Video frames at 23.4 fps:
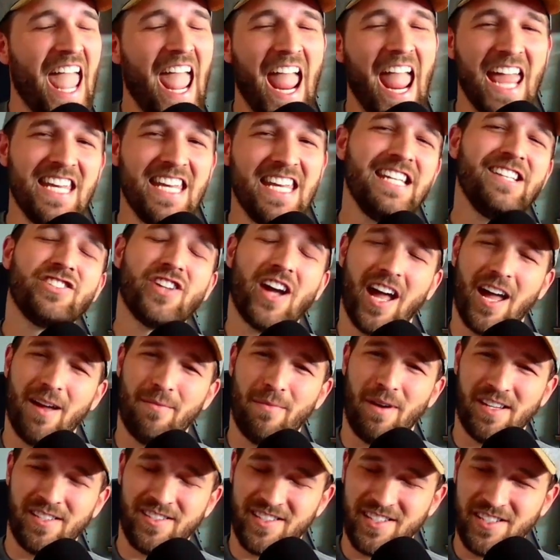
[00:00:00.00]
anytime
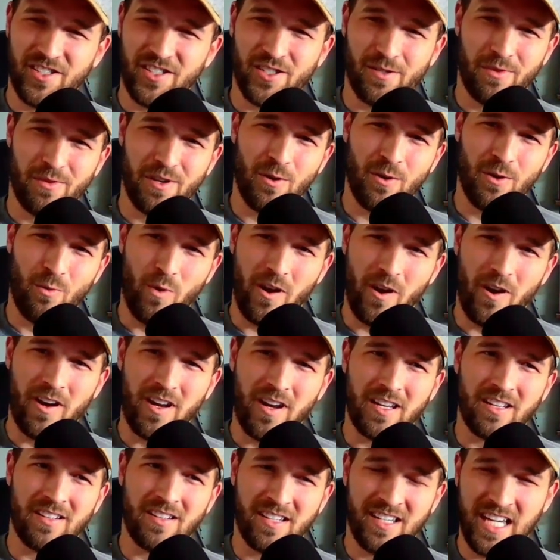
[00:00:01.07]
I see somebody
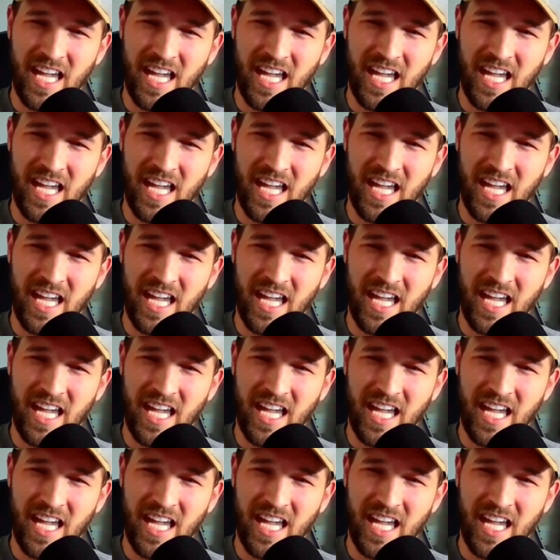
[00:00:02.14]
wearing